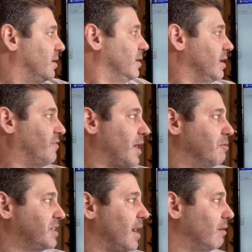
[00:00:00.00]
If I
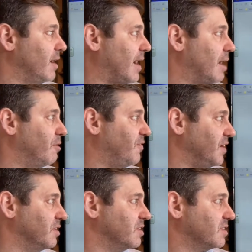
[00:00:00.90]
was Harry, I would
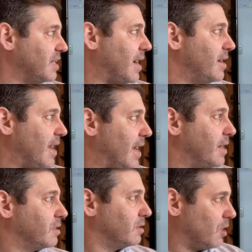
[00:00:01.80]
feel sad and
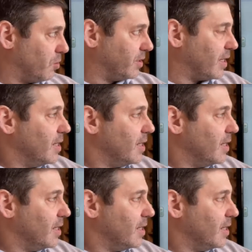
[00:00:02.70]
lonely.